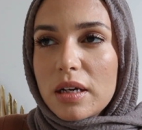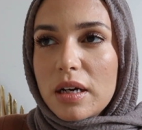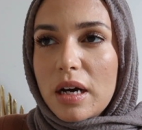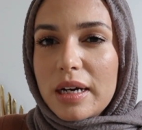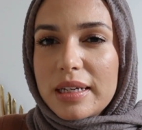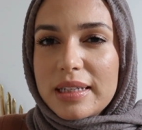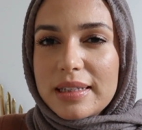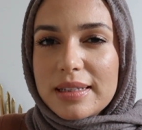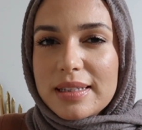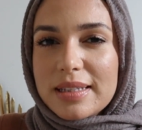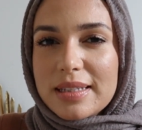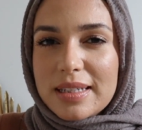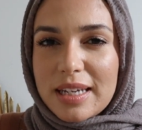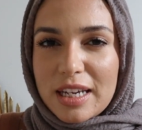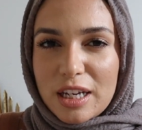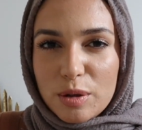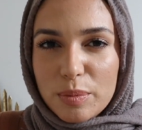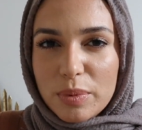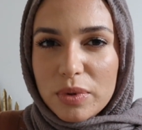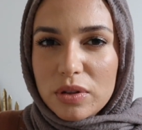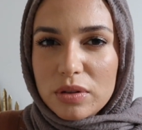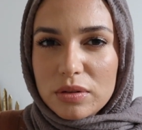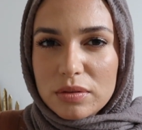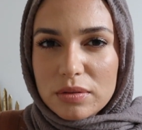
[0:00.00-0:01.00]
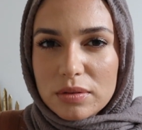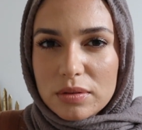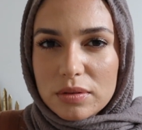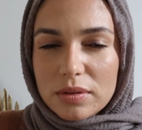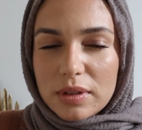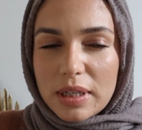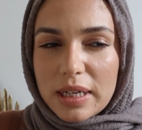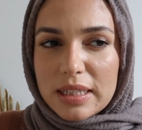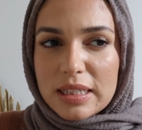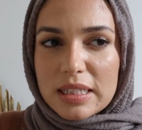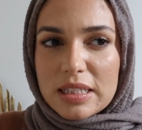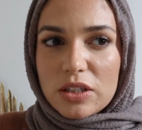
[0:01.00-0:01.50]
unstable
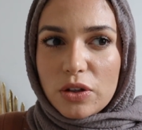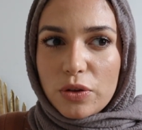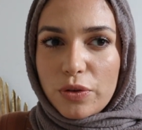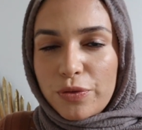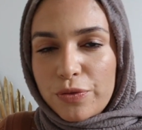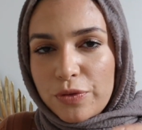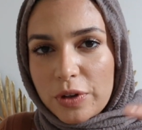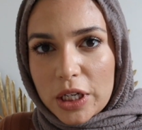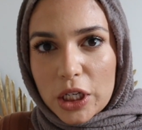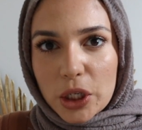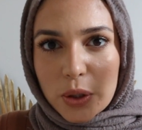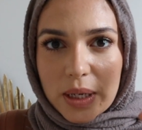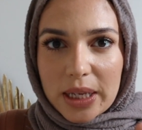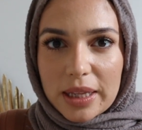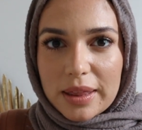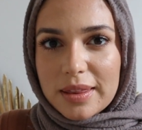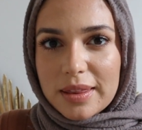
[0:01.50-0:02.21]
and still figuring